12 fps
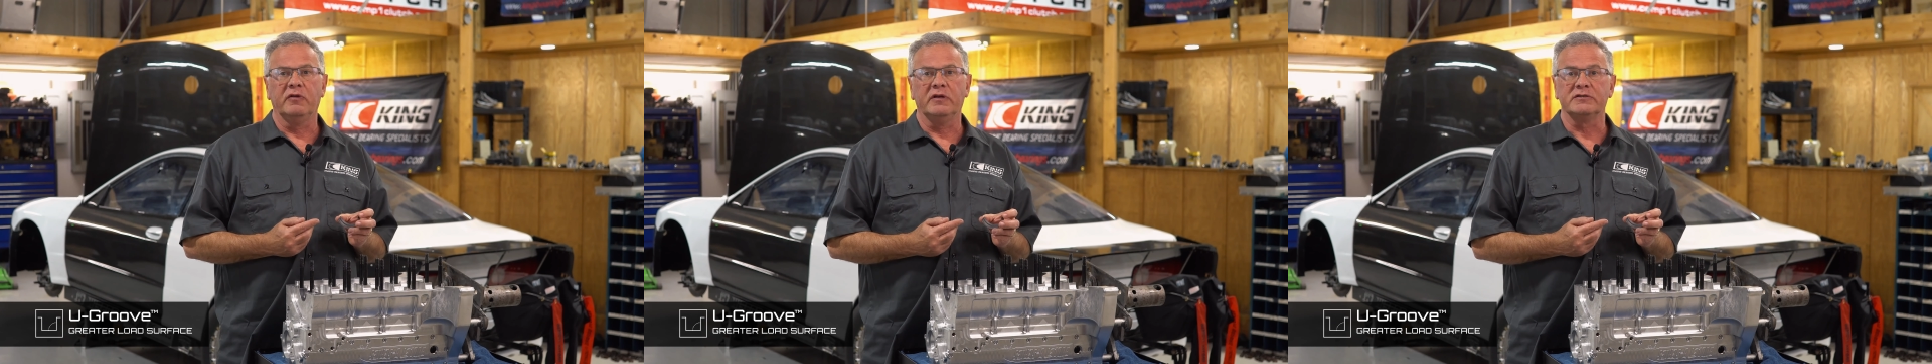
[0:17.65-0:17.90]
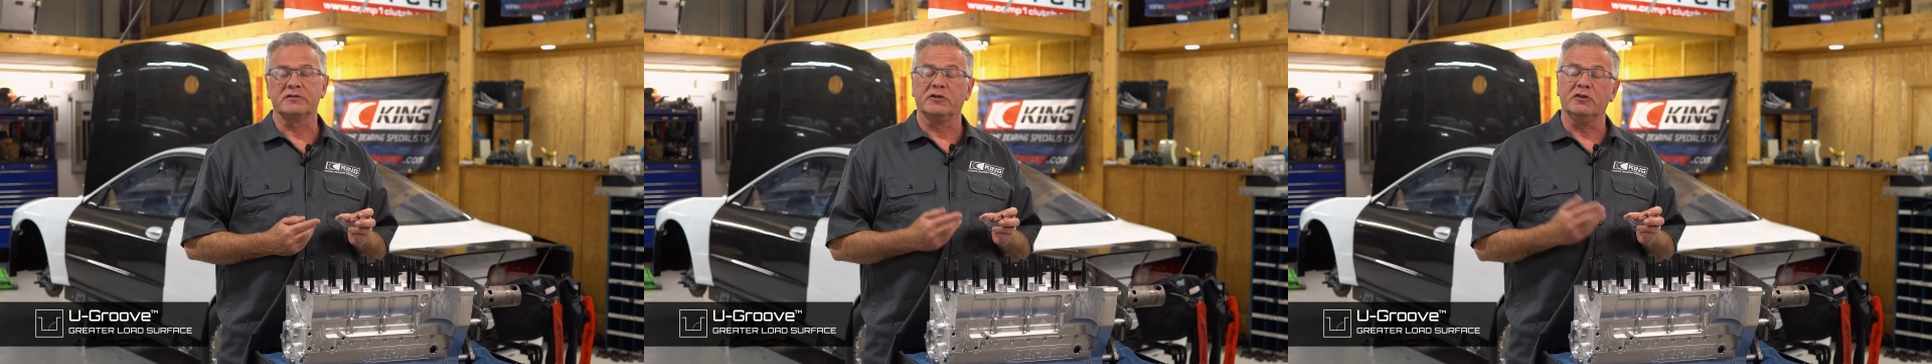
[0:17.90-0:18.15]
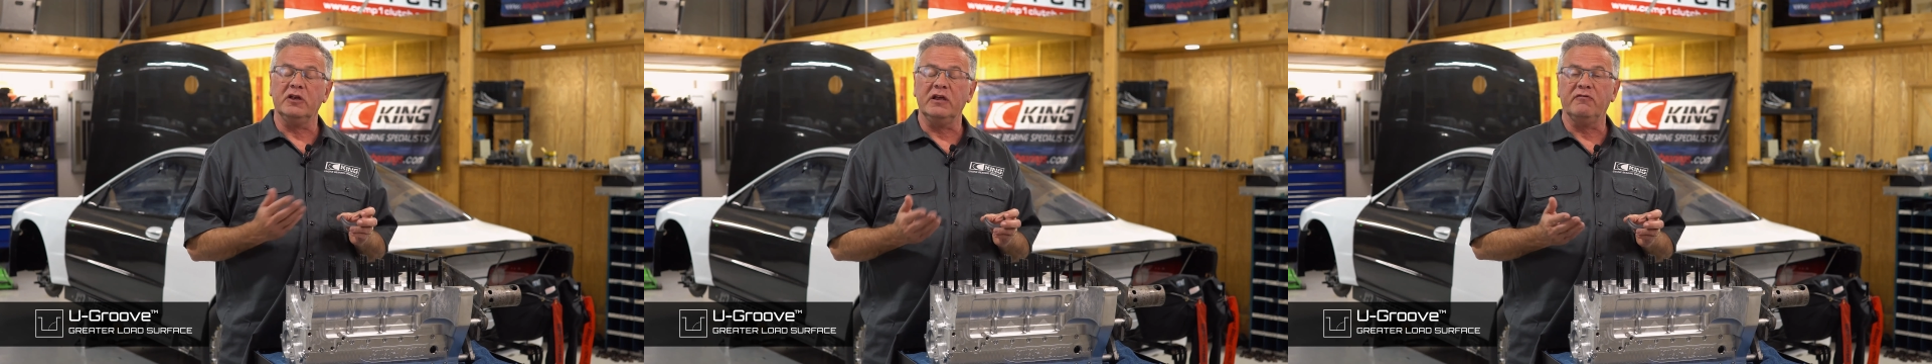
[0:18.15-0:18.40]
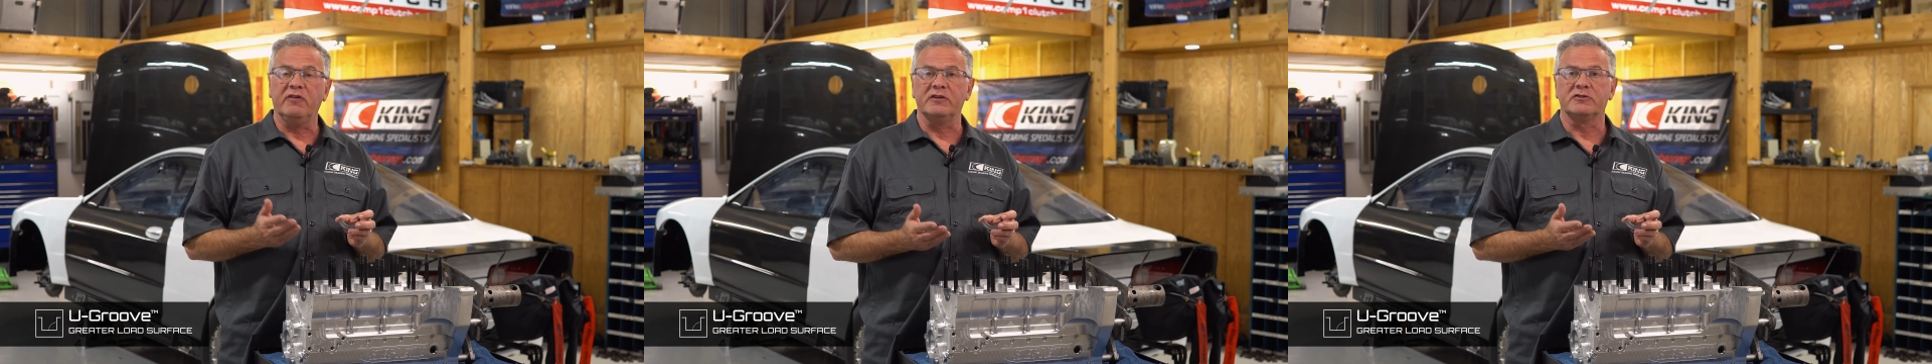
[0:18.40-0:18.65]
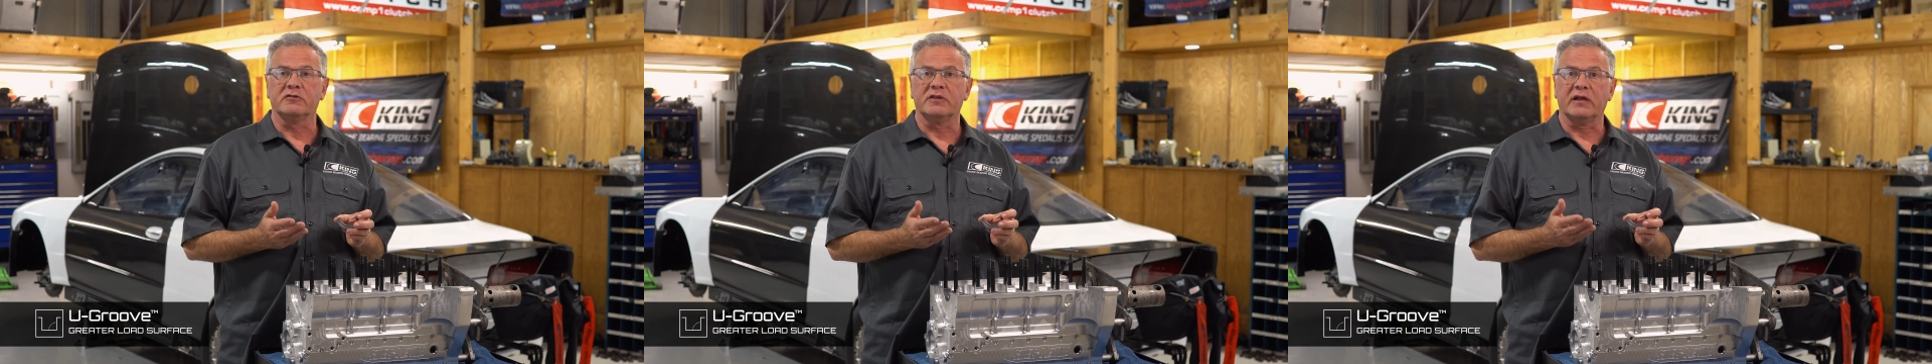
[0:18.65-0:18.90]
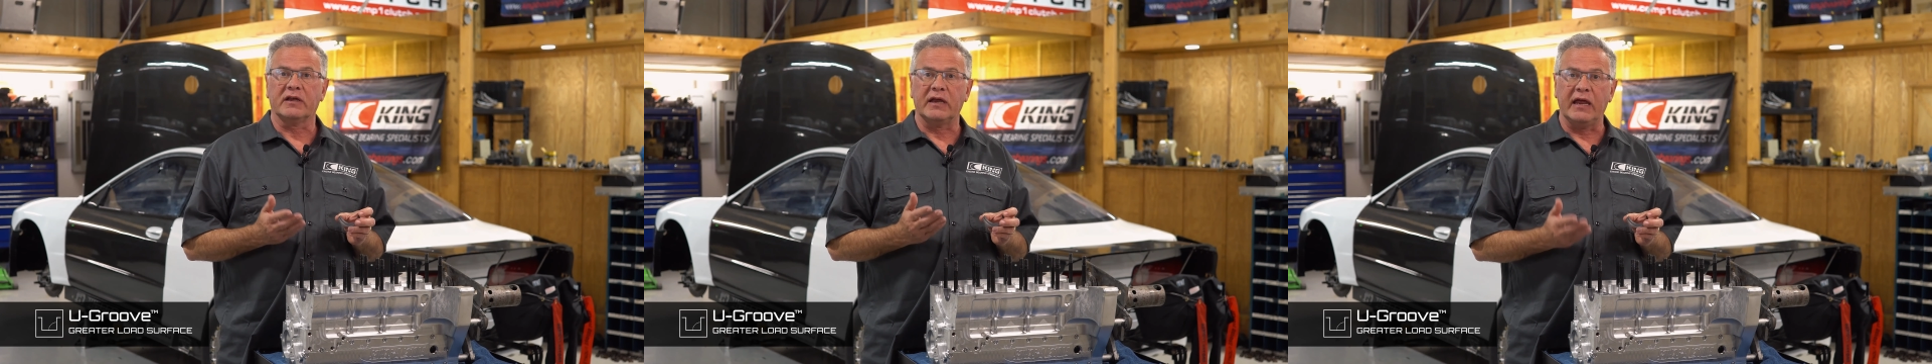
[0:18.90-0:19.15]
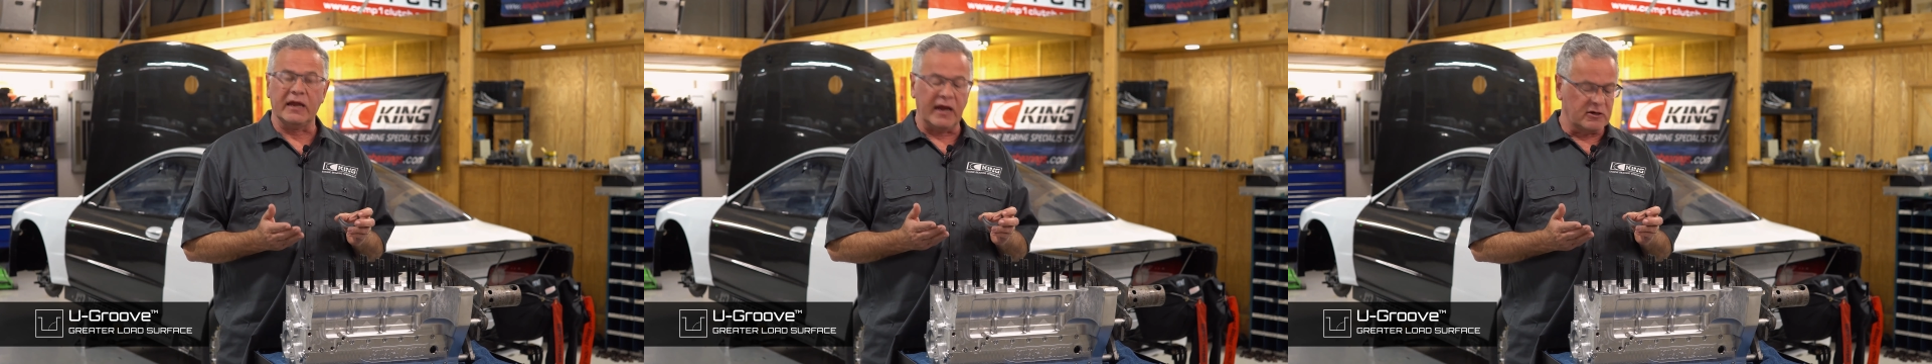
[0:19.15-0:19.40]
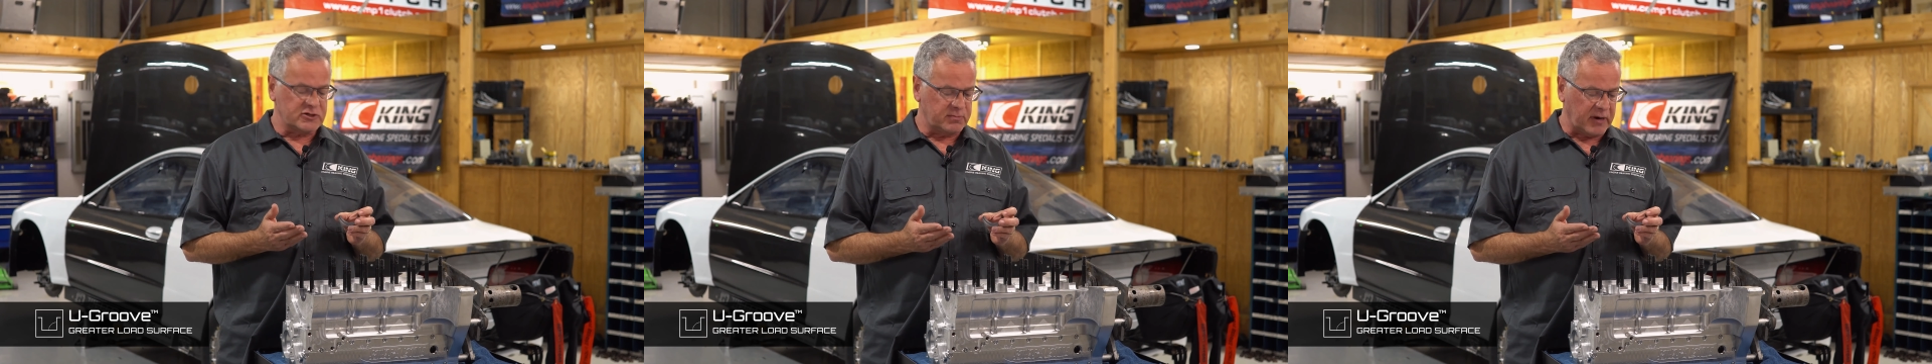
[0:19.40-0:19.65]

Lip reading: It's a unique feature that King Engine